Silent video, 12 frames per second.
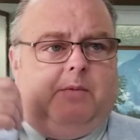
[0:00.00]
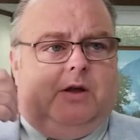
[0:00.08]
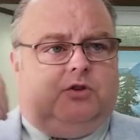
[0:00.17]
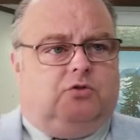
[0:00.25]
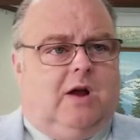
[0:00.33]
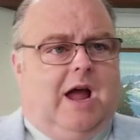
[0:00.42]
we
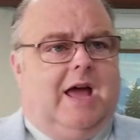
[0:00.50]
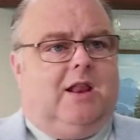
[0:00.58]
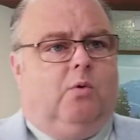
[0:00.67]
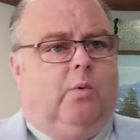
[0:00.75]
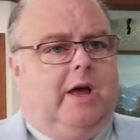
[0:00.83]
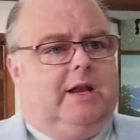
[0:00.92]
try to
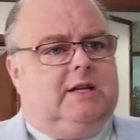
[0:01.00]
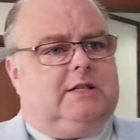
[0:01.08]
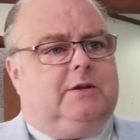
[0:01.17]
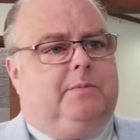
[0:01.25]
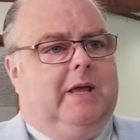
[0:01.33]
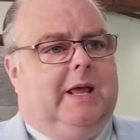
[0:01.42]
witness
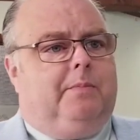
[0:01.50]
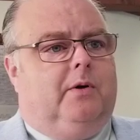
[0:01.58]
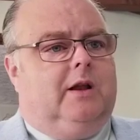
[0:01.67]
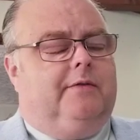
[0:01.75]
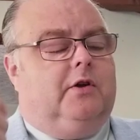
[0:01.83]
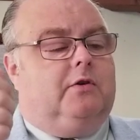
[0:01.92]
to
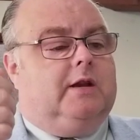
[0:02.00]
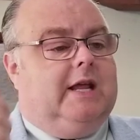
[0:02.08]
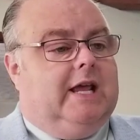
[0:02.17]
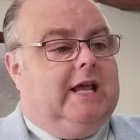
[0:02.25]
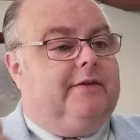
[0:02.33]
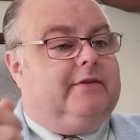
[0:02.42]
people of their
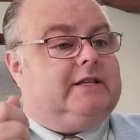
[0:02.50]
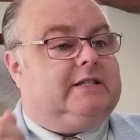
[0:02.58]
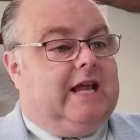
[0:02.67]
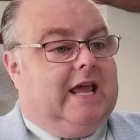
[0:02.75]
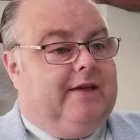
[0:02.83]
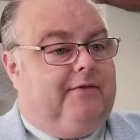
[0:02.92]
need of a
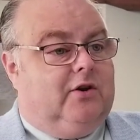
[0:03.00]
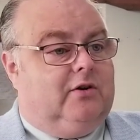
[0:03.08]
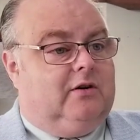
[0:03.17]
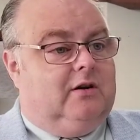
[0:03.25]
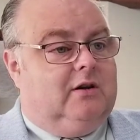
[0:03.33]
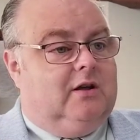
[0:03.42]
Savior
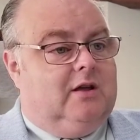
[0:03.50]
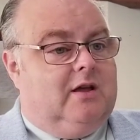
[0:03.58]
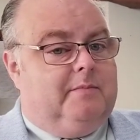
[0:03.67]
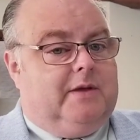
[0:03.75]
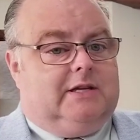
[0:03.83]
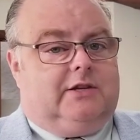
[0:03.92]

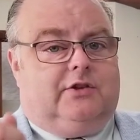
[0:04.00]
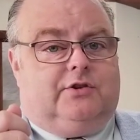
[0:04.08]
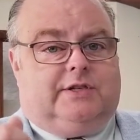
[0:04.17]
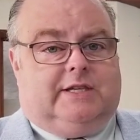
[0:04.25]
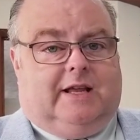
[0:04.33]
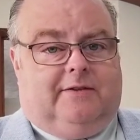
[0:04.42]
because of their
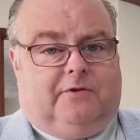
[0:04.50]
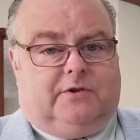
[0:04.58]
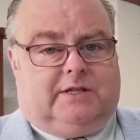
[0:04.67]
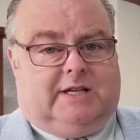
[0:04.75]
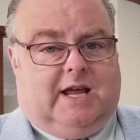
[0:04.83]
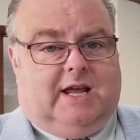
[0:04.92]
sinful
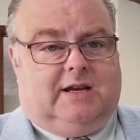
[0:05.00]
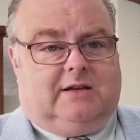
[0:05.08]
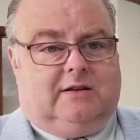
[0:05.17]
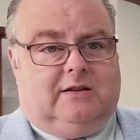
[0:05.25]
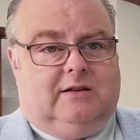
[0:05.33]
state,